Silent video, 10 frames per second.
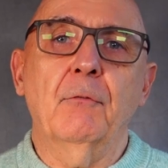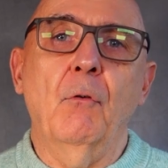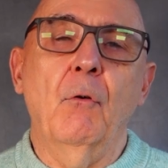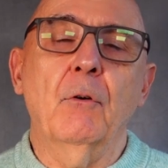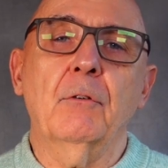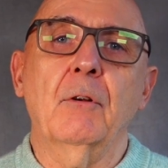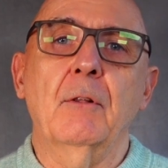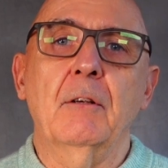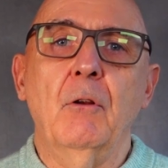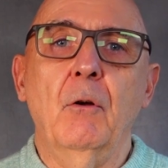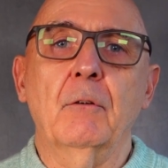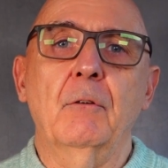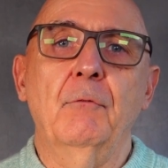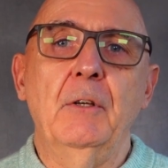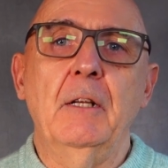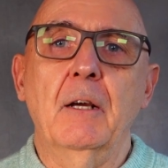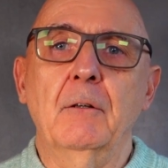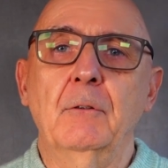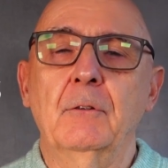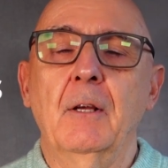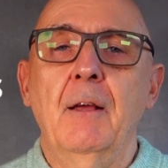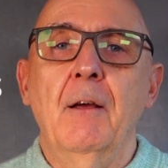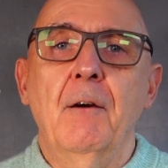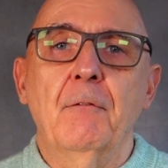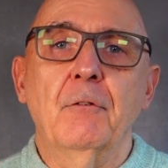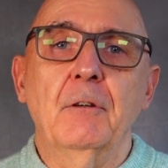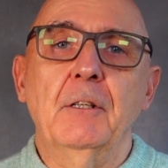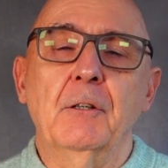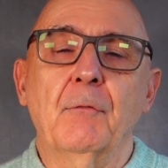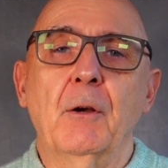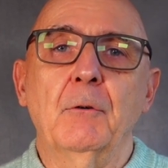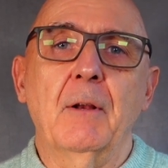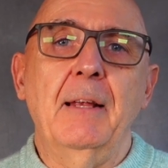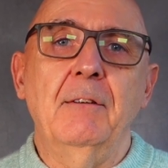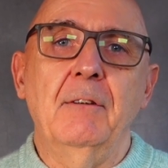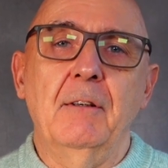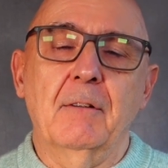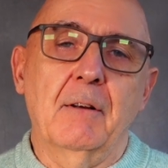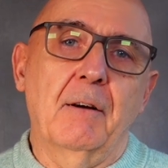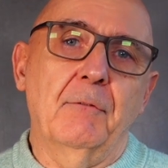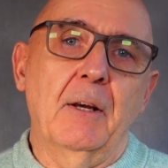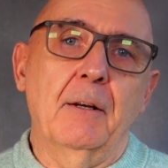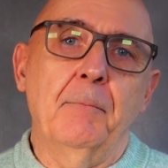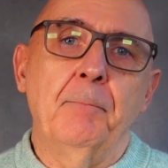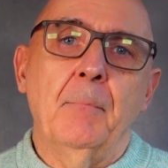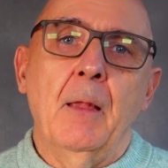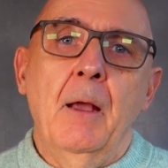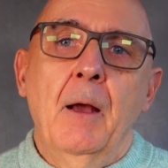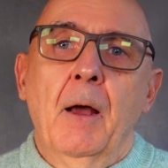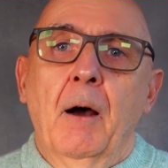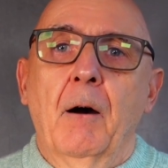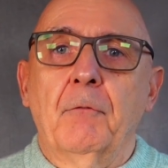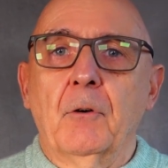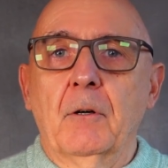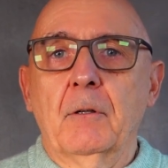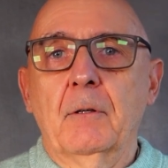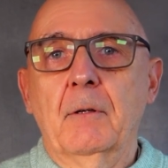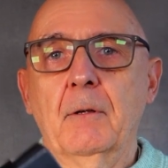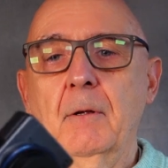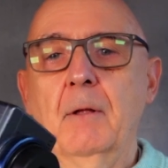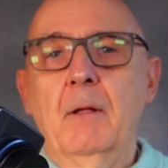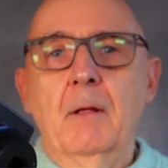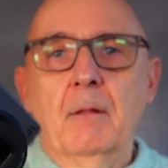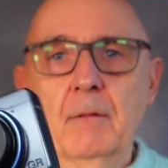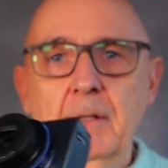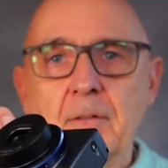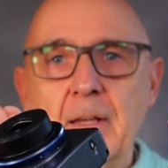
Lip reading: for, so there's lots of videos for each of those lenses that I've done. I've got this